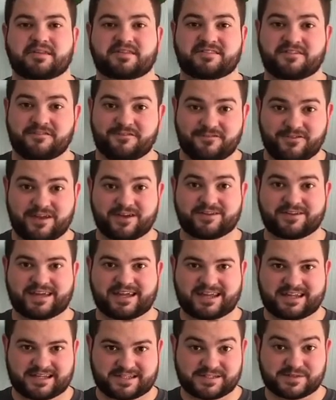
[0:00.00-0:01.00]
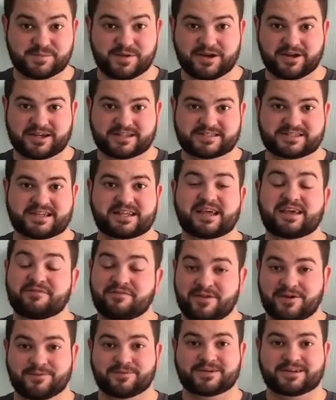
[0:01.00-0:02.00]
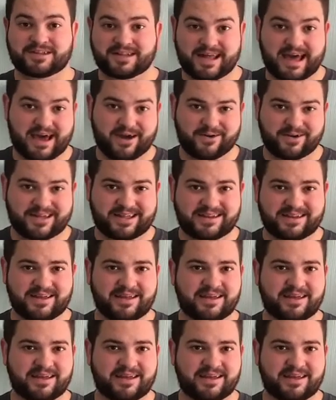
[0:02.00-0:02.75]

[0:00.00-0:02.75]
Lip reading: to feel it and experience it if he would allow it.